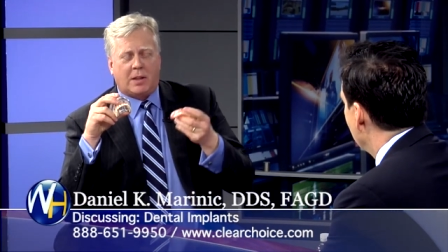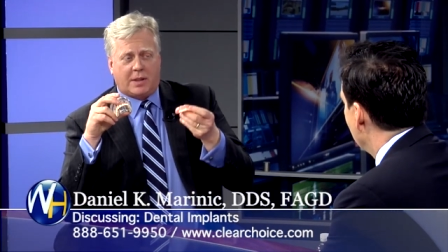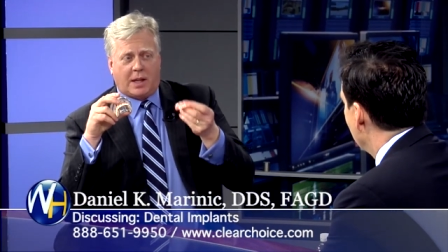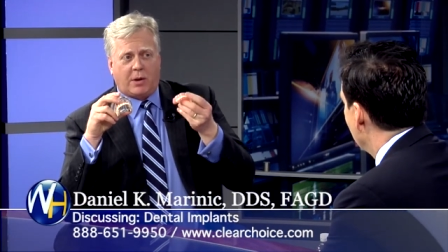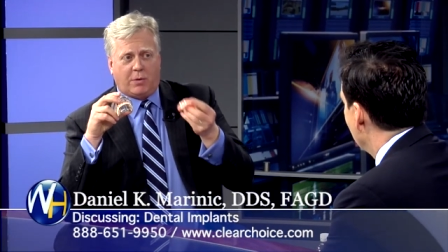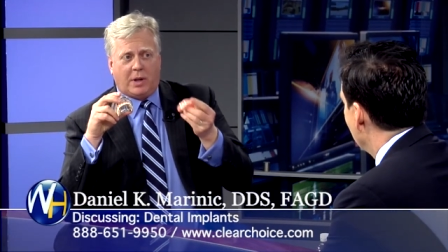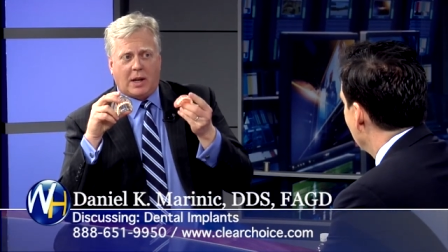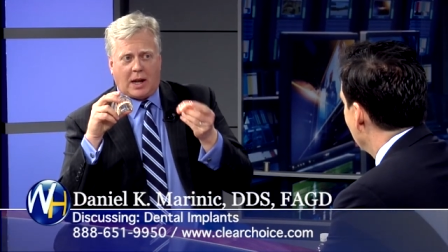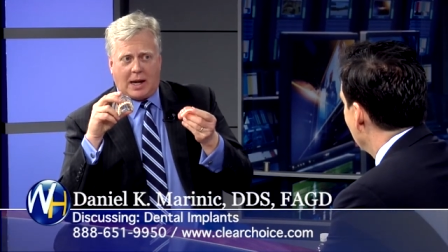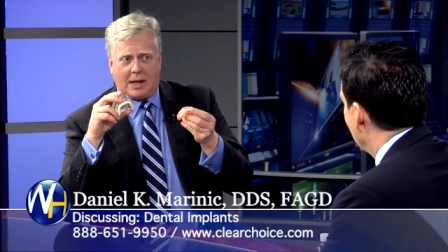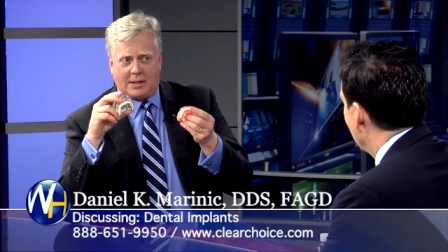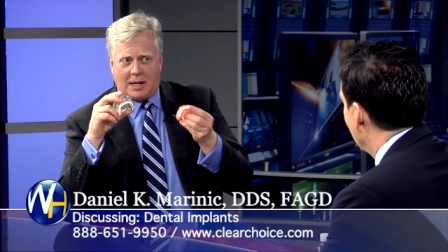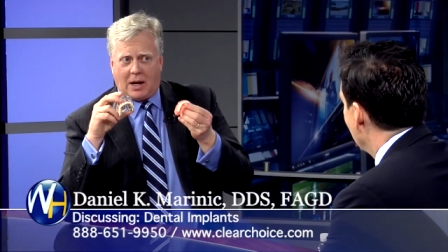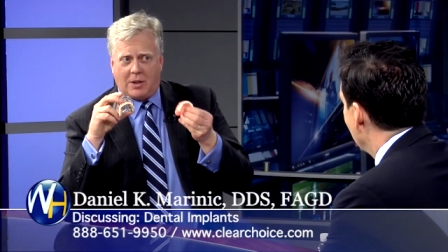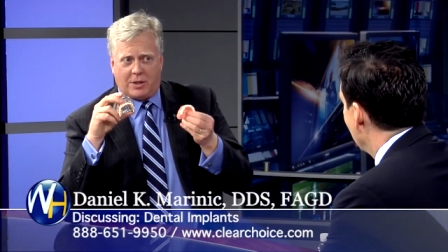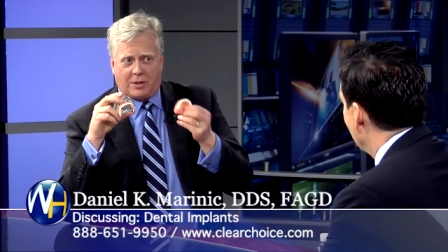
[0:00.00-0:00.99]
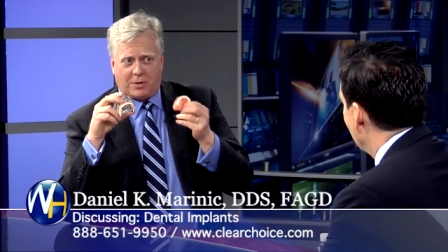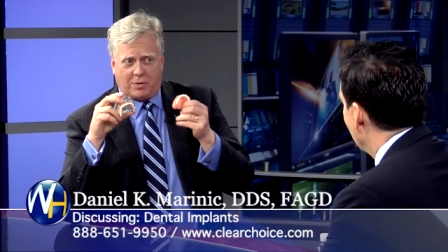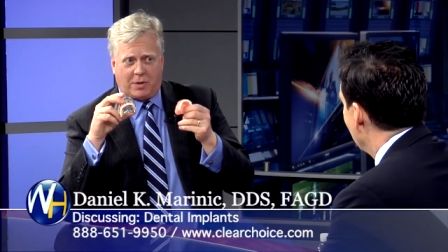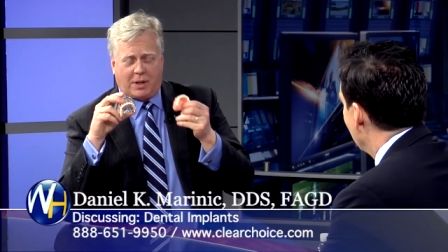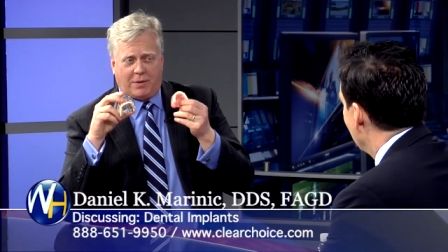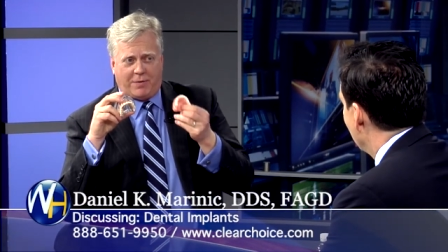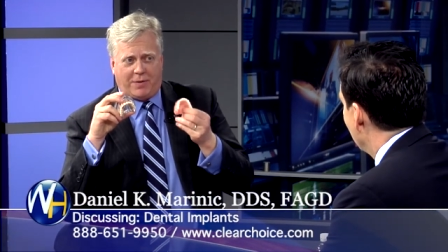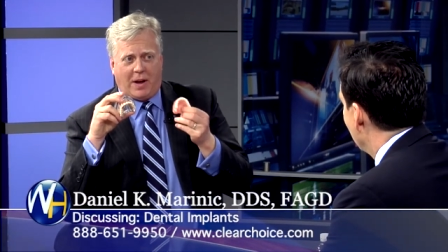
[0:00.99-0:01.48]
they realize how this
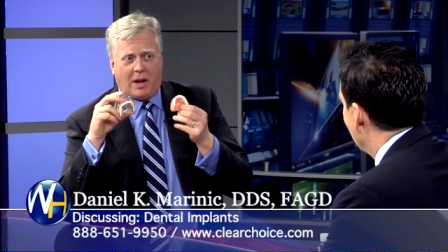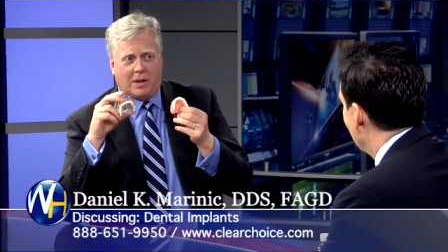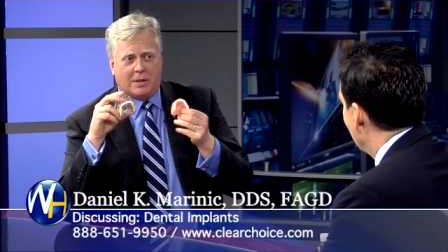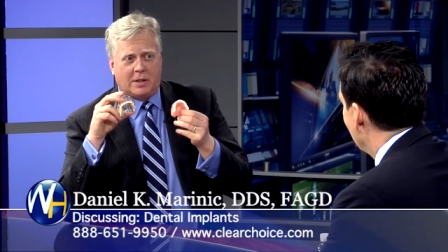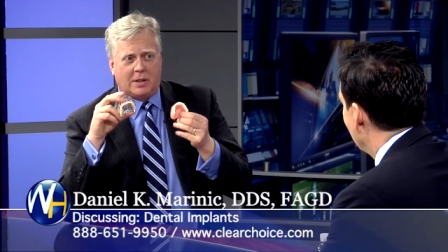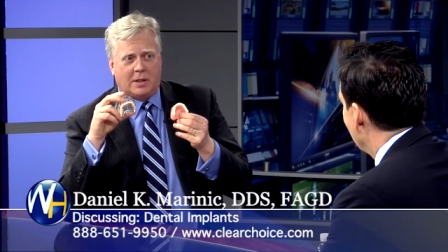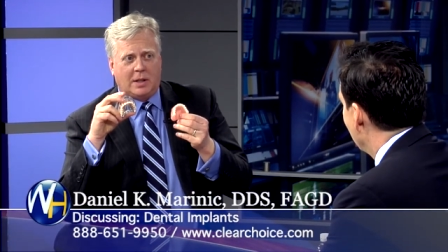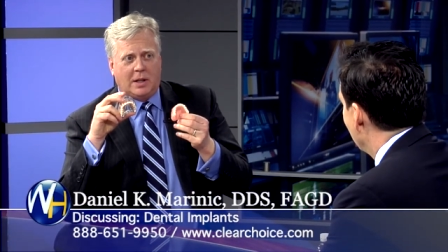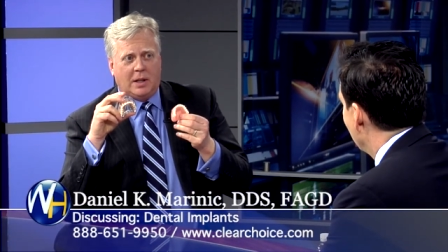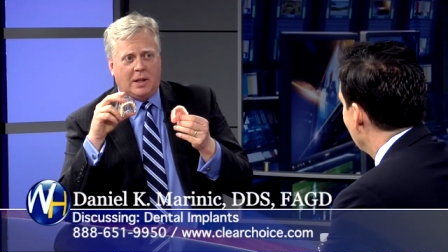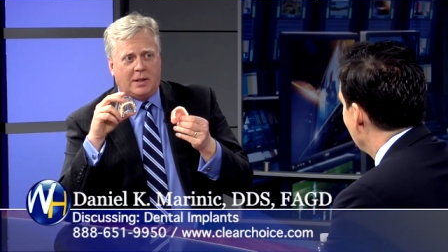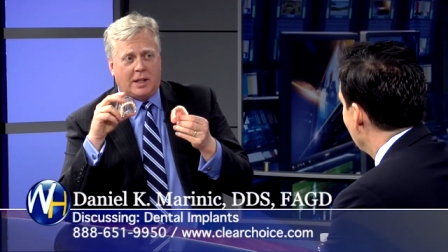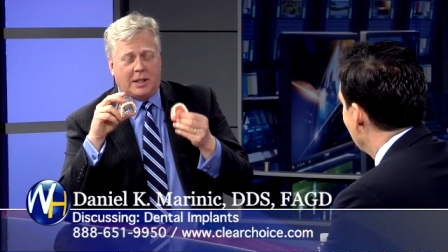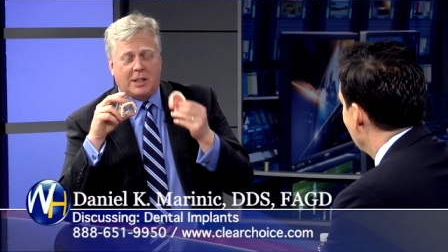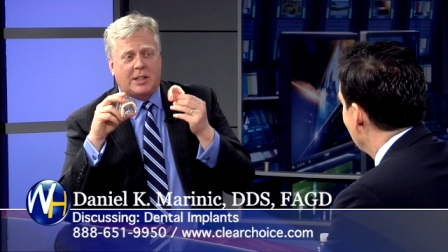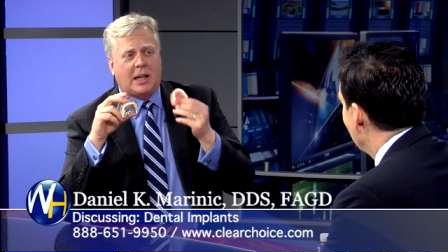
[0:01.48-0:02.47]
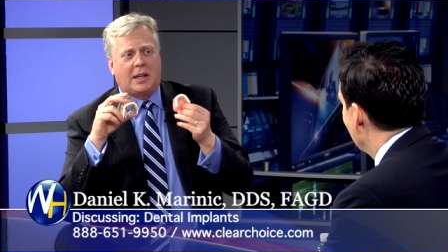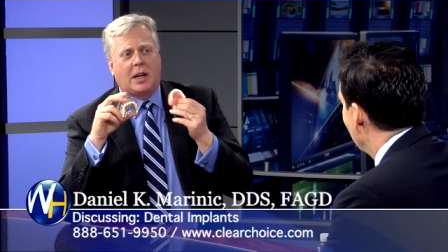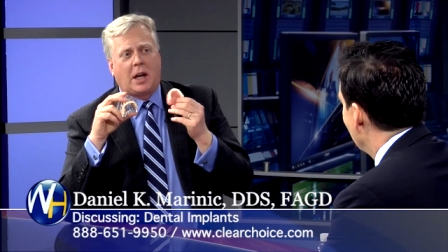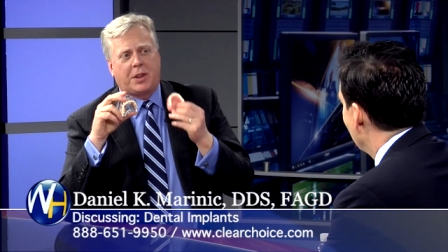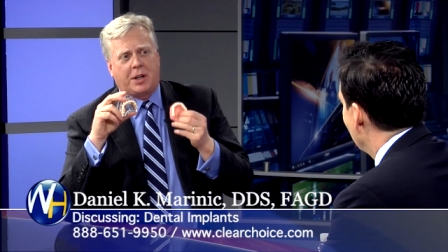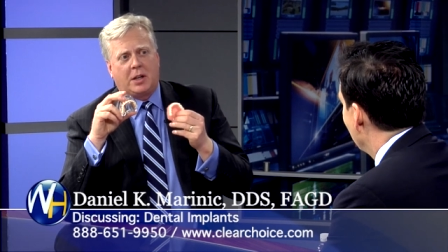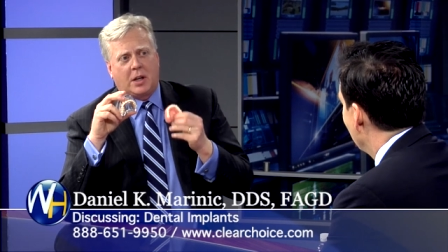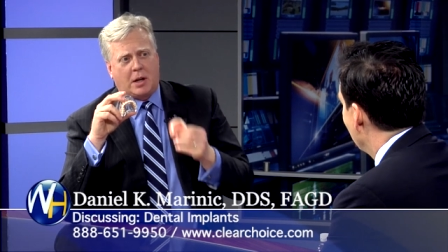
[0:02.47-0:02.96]
really felt. They just had
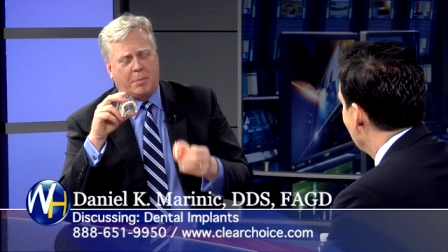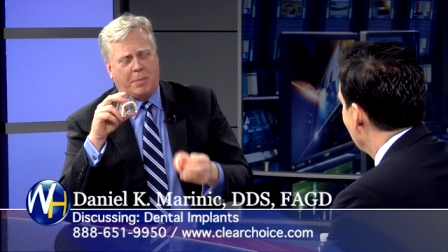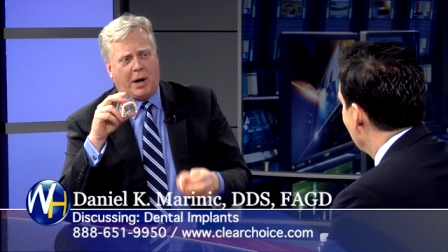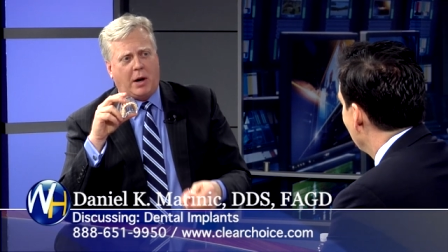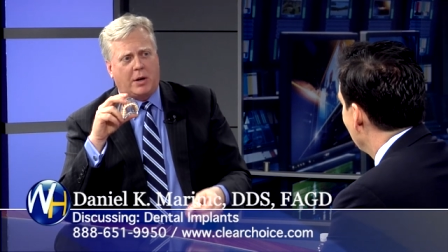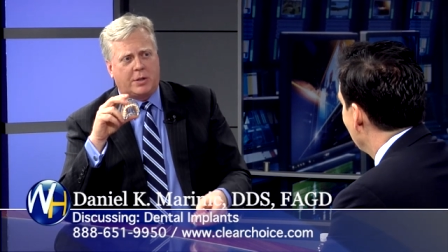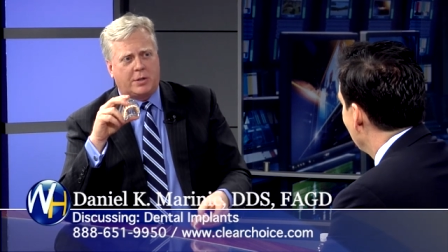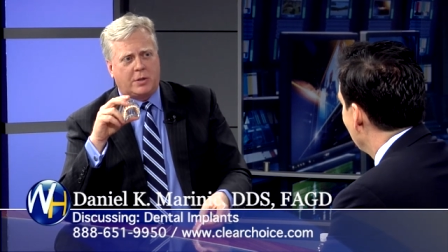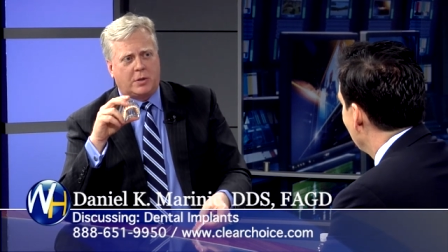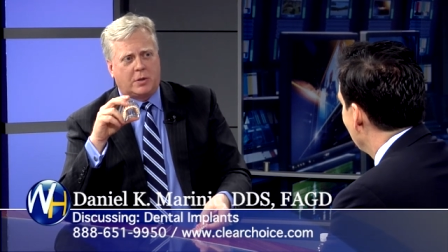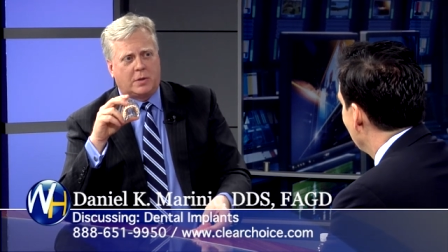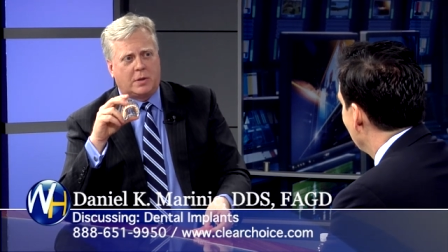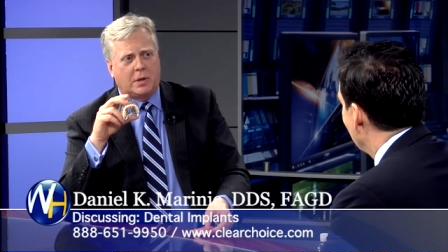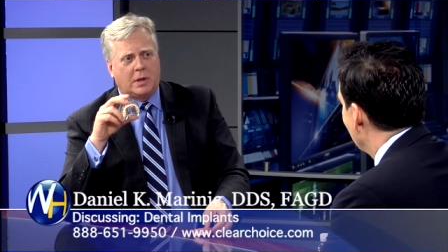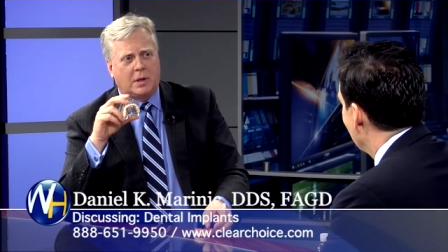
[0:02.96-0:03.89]
nothing to compare it to.